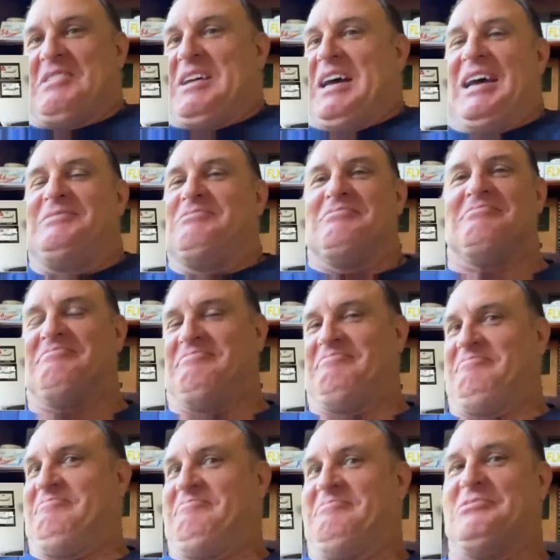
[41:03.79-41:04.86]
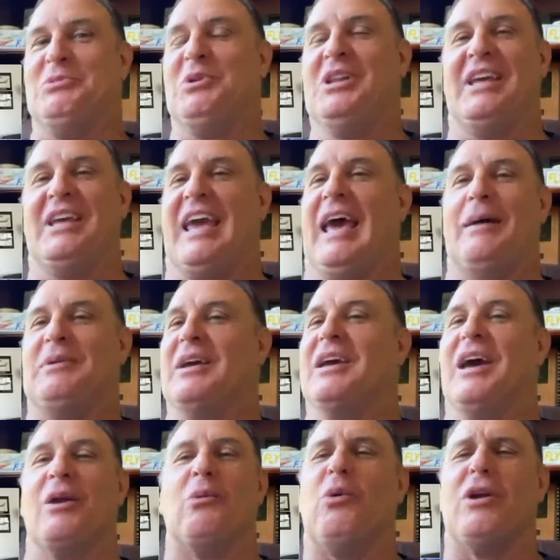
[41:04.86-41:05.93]
I'm really happy. I
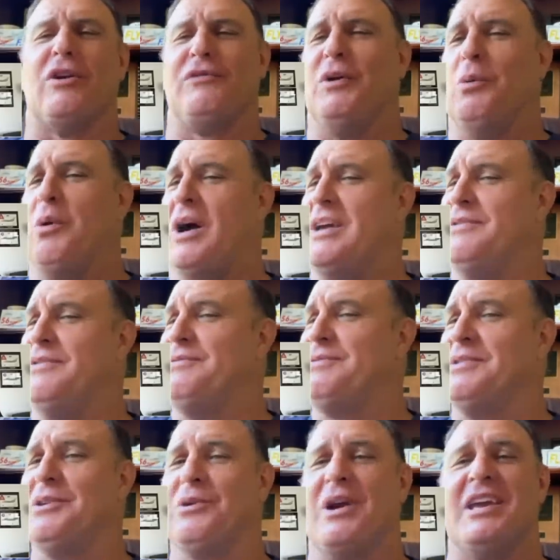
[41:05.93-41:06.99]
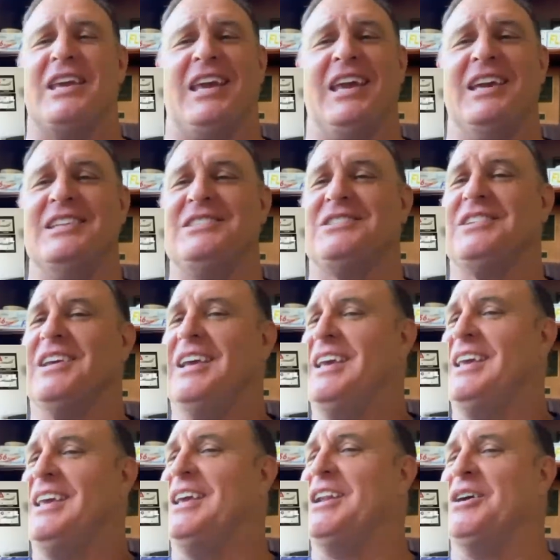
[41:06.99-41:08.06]
got a wonderful wife, great kids.
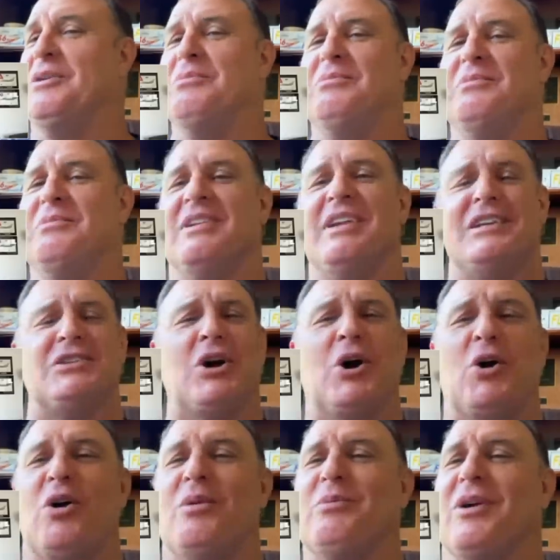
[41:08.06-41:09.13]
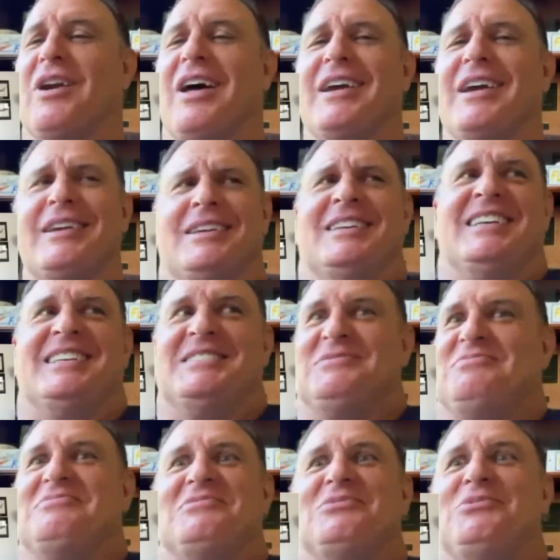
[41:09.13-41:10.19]
You know, a nice home. We're like
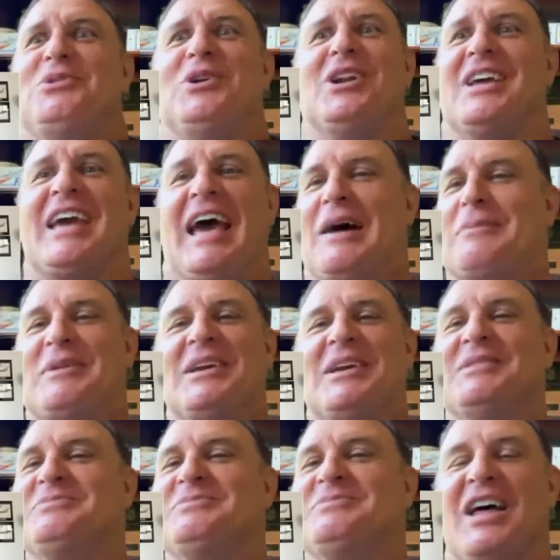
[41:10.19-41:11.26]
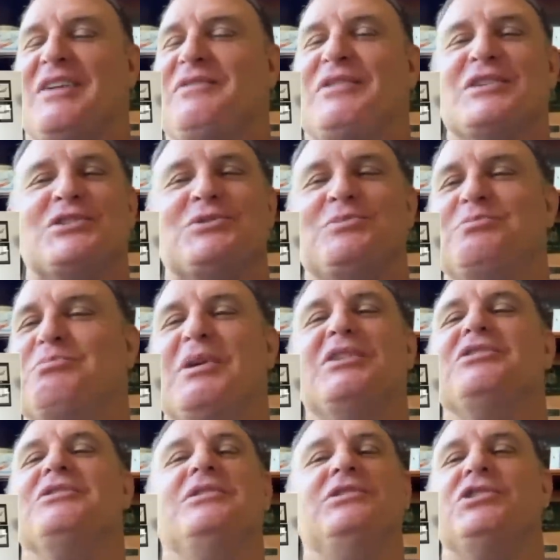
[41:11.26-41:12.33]
really happy. Life has
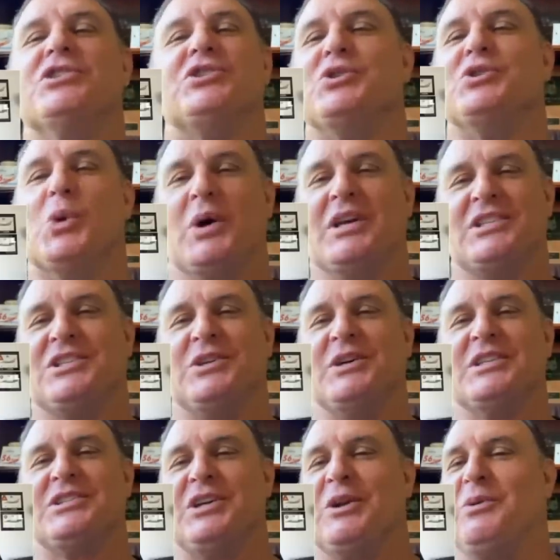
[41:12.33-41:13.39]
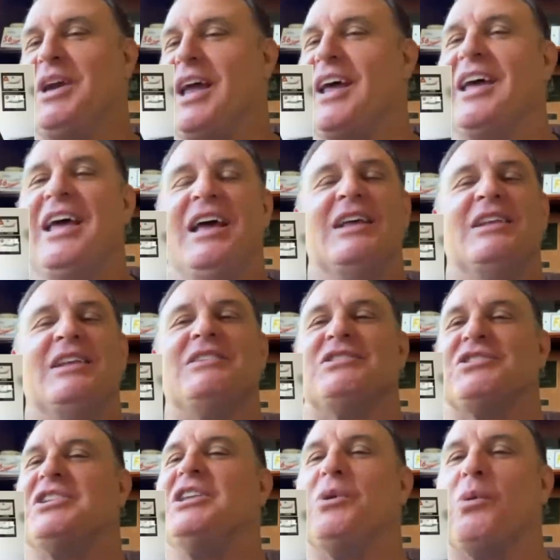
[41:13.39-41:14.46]
been just joyous to us. You know, we got to
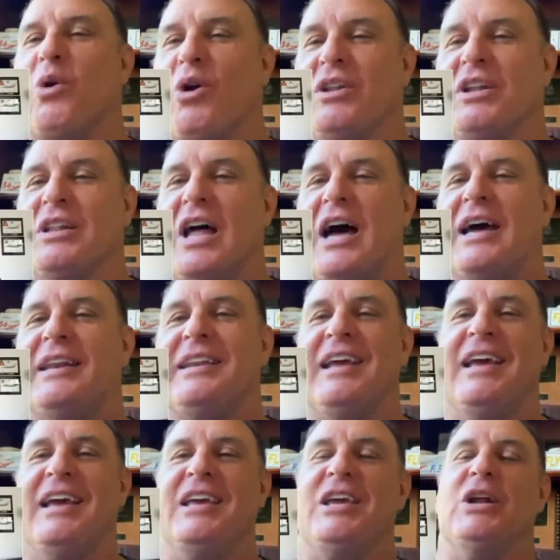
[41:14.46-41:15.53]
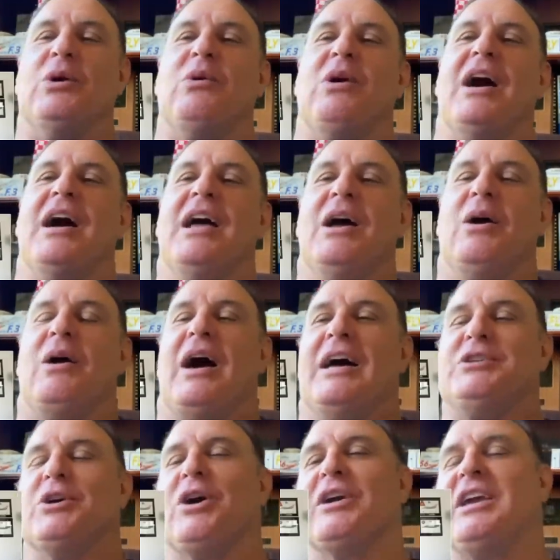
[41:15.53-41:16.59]
see the world a lot. You know, I
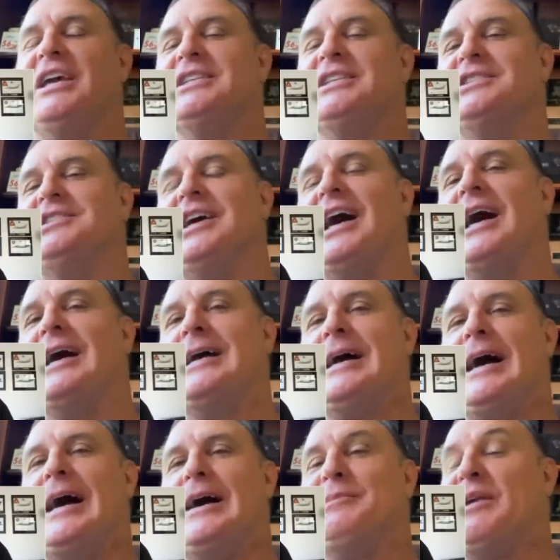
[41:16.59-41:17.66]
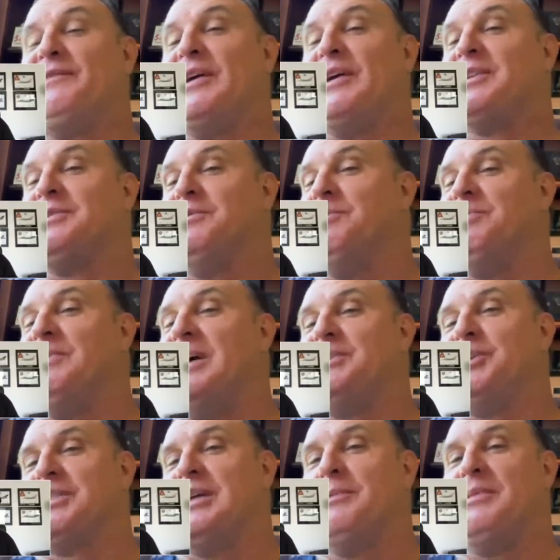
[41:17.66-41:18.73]
took our kids, matter of fact, I
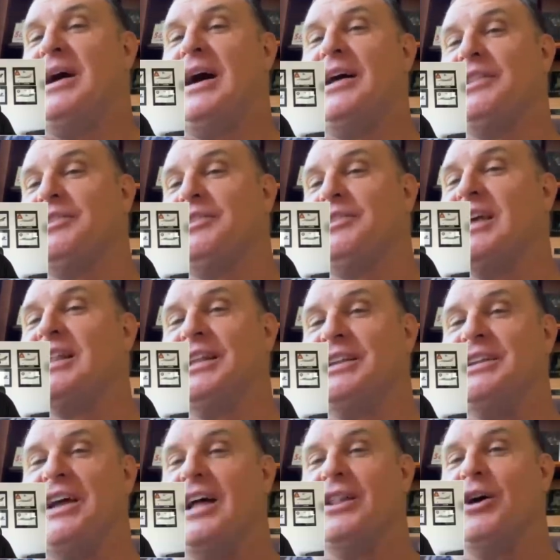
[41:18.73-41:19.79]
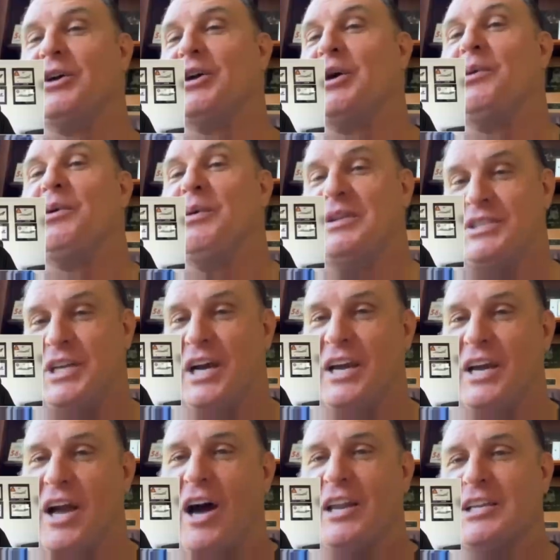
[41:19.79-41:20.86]
took them through England not long ago. We went to
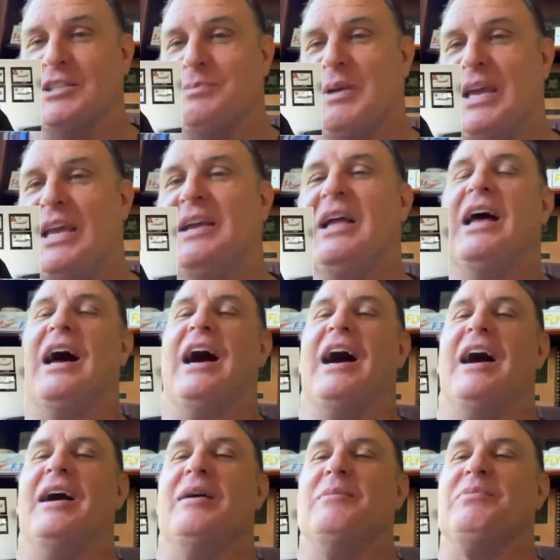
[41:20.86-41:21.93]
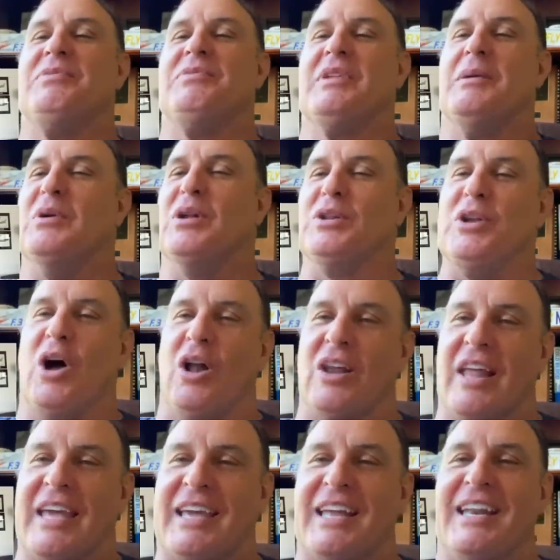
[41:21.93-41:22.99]
Coningsby,
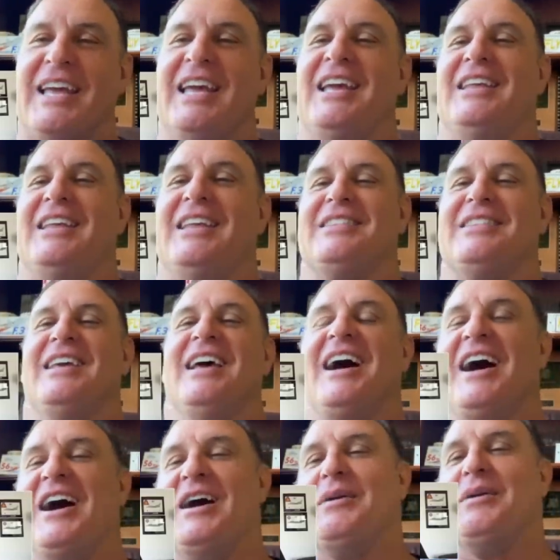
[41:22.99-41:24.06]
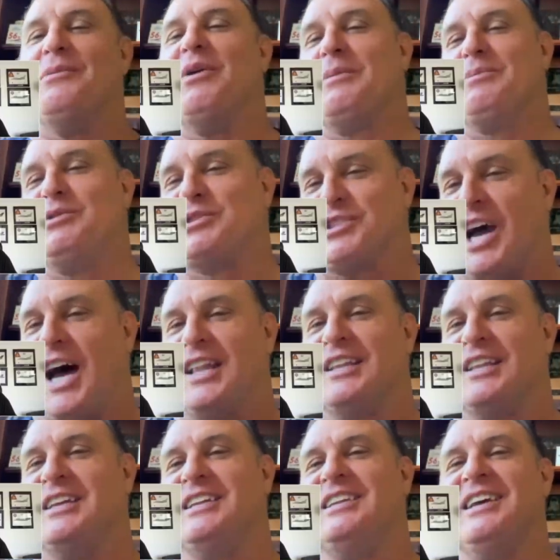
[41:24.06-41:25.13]
Mildenhall, Lakenheath, went up through nice.
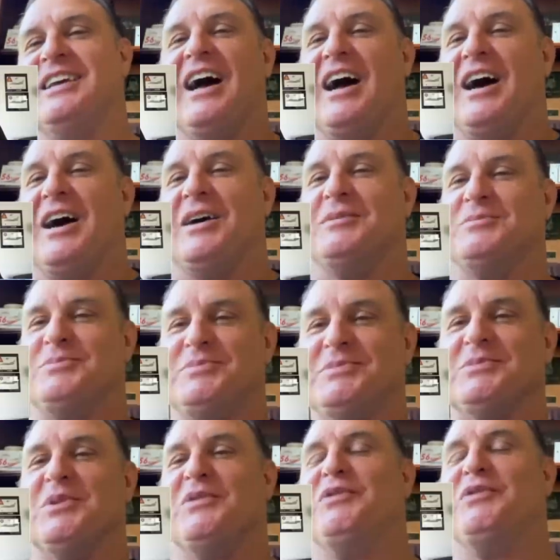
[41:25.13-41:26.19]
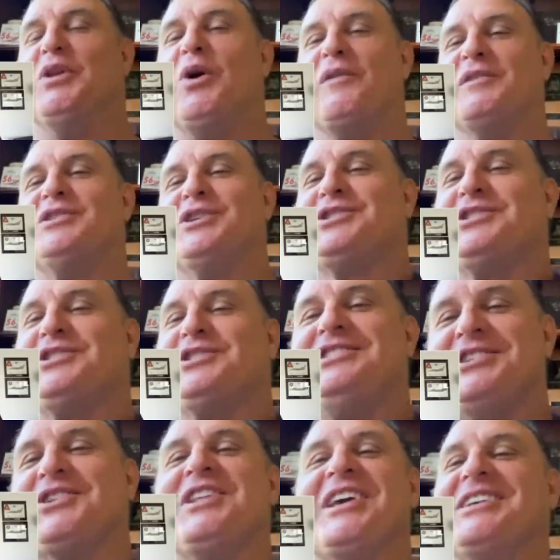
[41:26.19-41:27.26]
Scotland. We flew over just
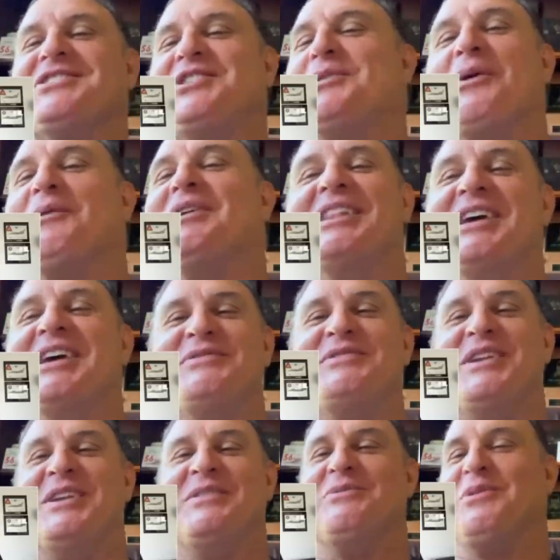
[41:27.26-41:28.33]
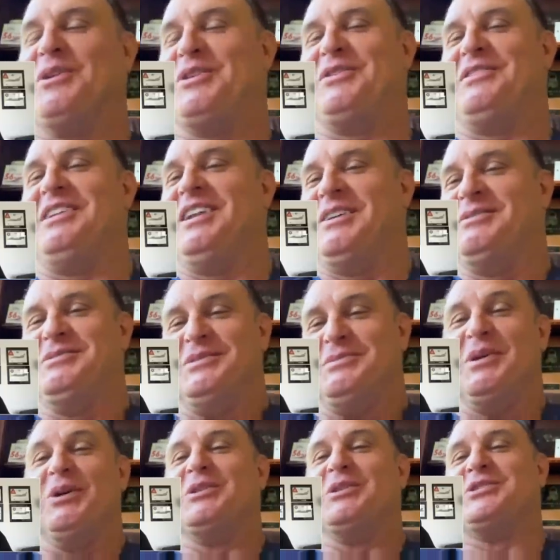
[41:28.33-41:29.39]
so they could see where we lived and where they're, you know,
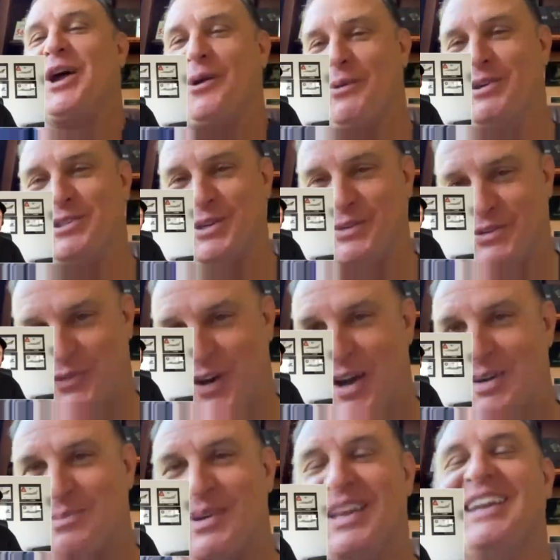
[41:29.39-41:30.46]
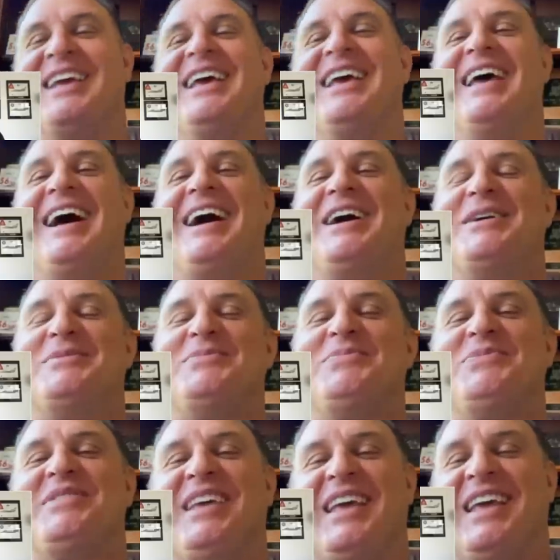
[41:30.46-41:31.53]
my oldest daughter, where she was from.
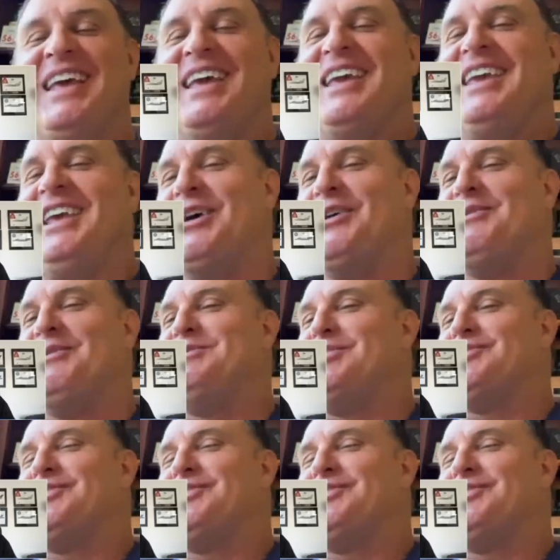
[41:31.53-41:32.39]
And, you know,